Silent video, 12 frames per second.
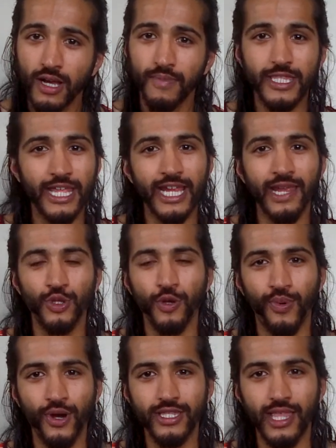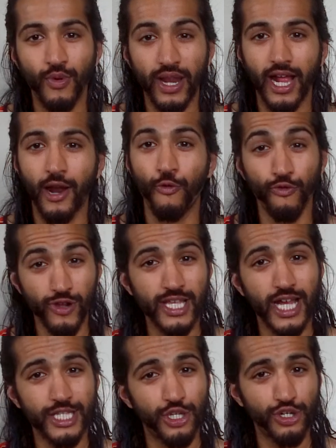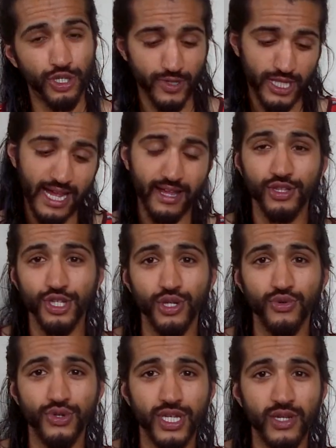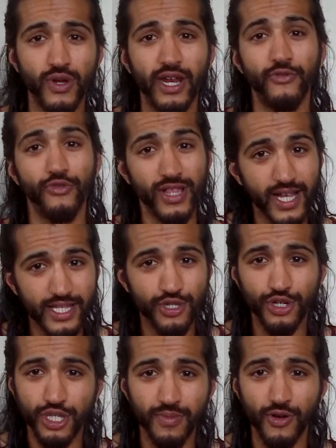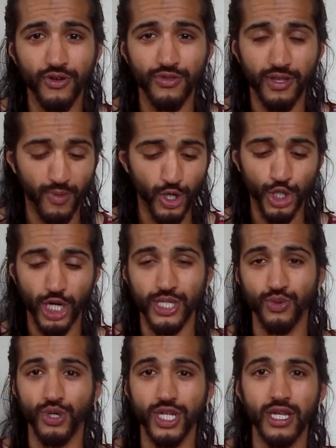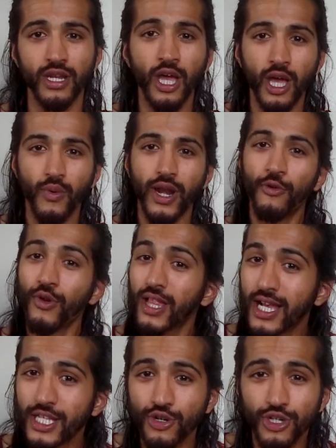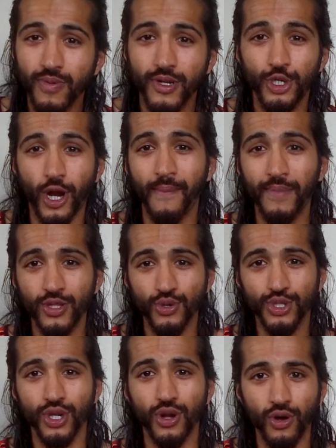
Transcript: But then it came to the point that when I really got serious about that LOC routine, when I really got serious about the moisturizing routine, when I really got serious about dropping those,